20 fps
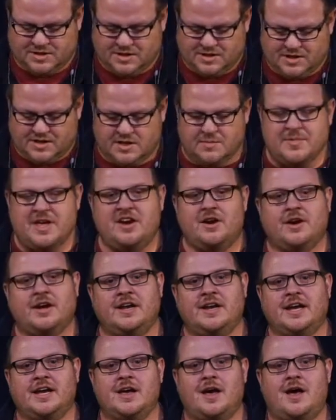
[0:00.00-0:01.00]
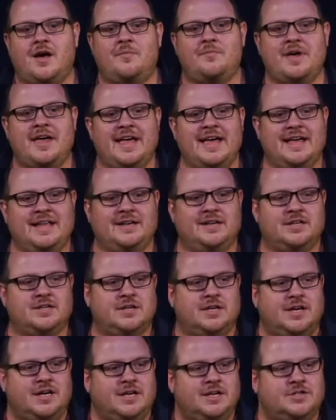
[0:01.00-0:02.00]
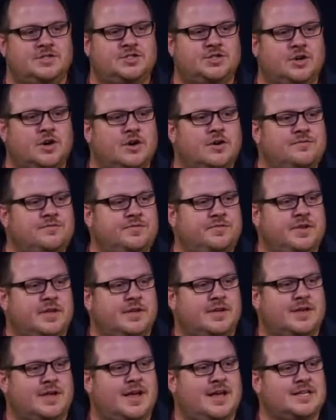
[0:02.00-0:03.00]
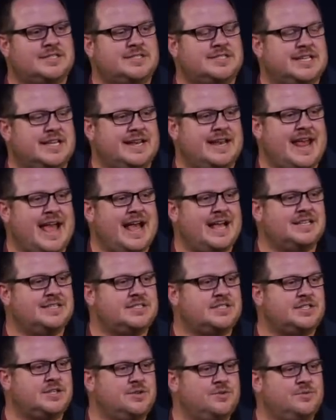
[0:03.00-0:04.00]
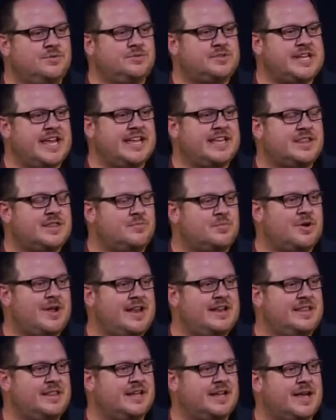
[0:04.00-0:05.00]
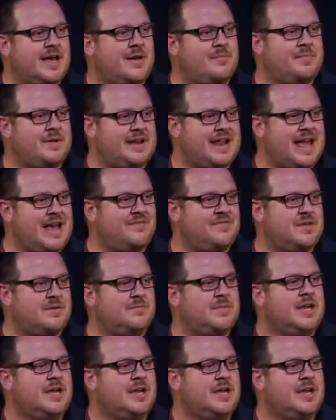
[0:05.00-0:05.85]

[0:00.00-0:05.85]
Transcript: The men are going to come and serve us, and as you take the bread and the cup and have them,